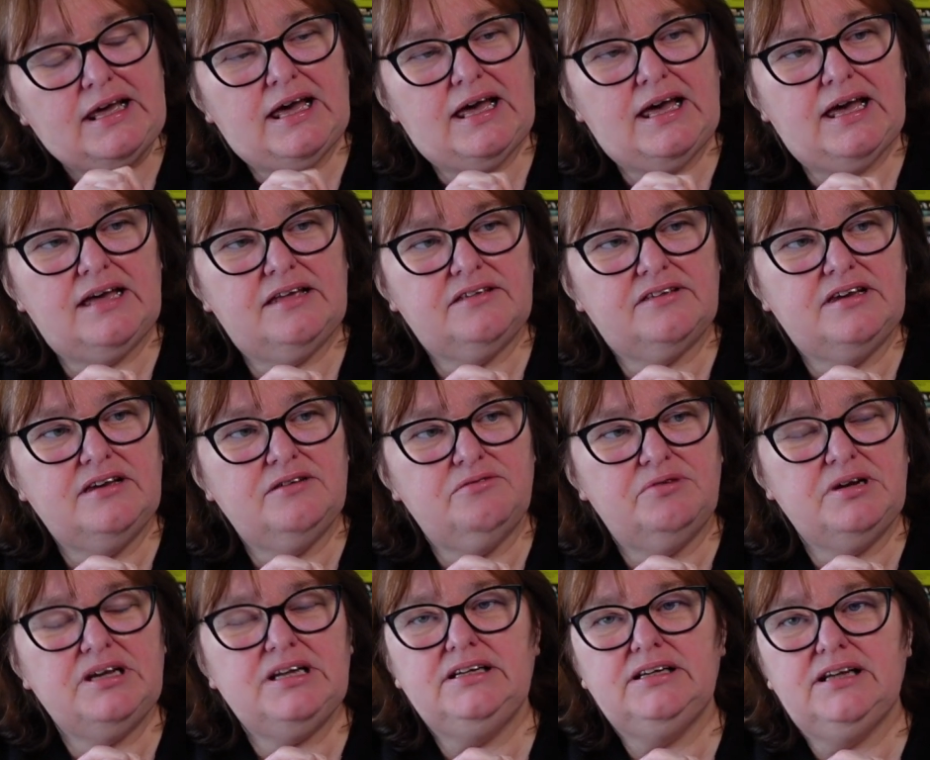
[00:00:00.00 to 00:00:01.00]
And he
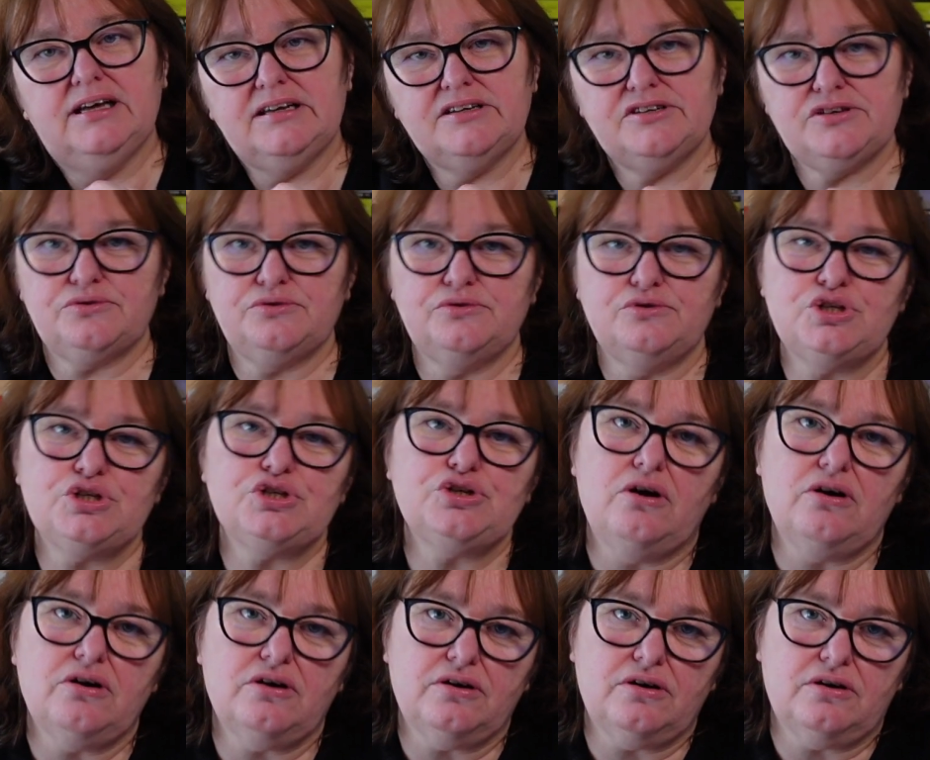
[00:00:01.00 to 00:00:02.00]
really likes to
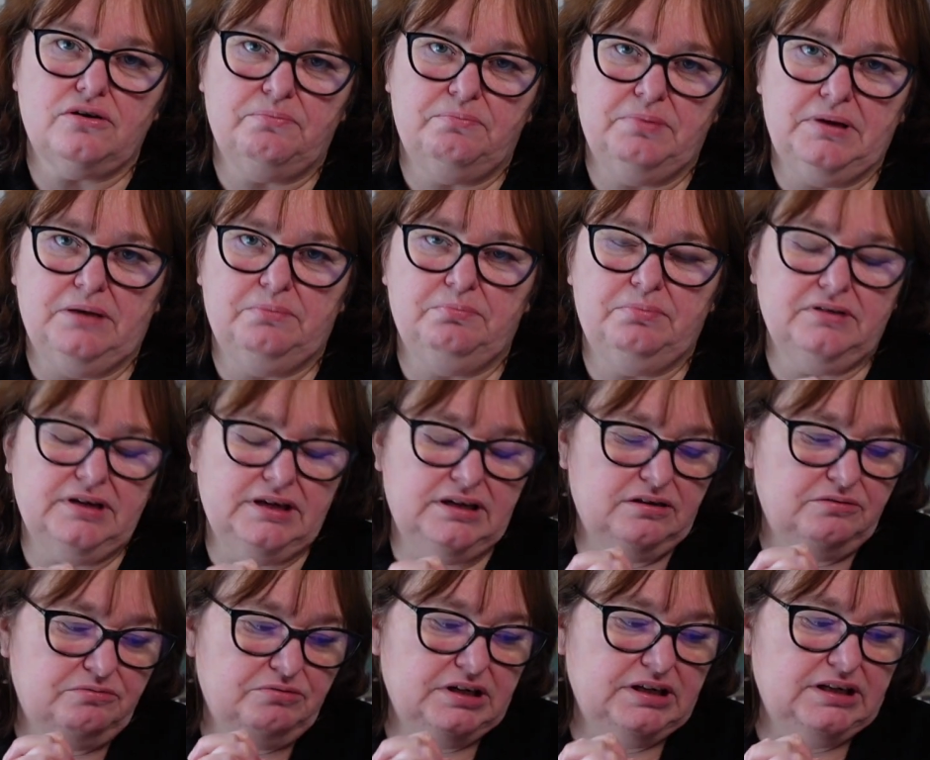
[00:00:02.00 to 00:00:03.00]
shock people.
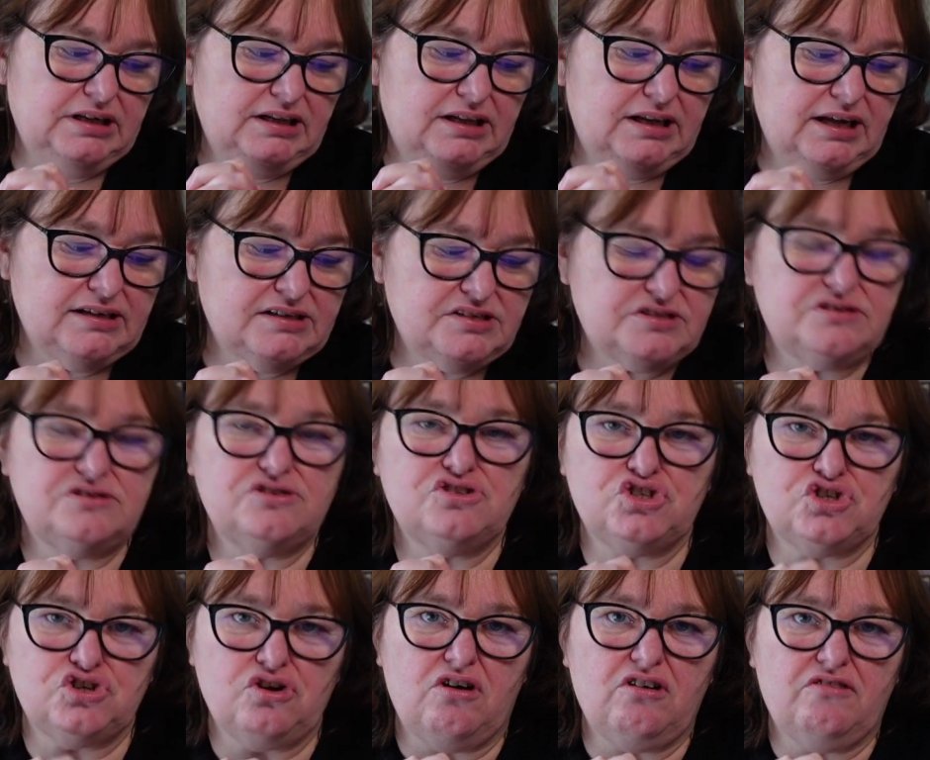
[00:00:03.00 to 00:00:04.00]
He really likes the
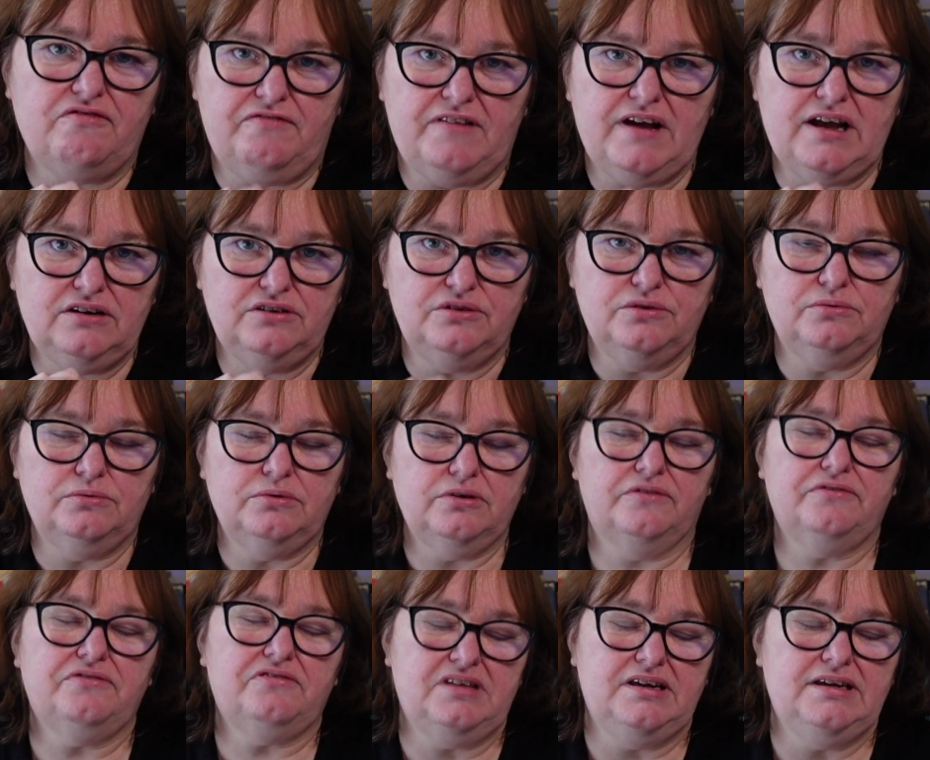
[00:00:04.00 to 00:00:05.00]
shock value
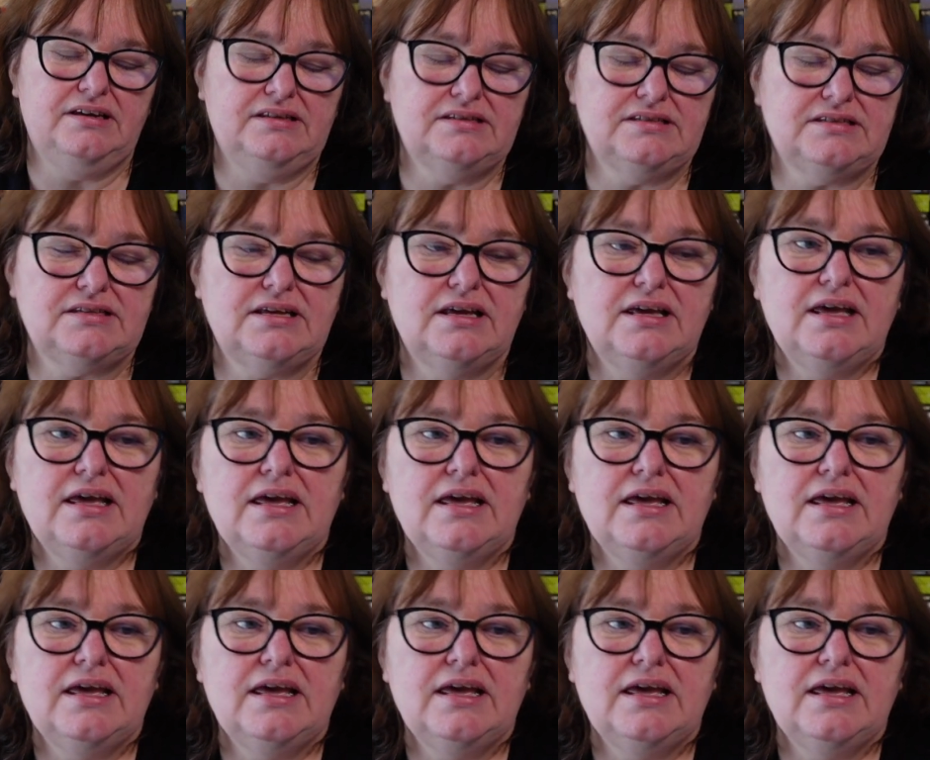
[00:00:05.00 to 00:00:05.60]
of things.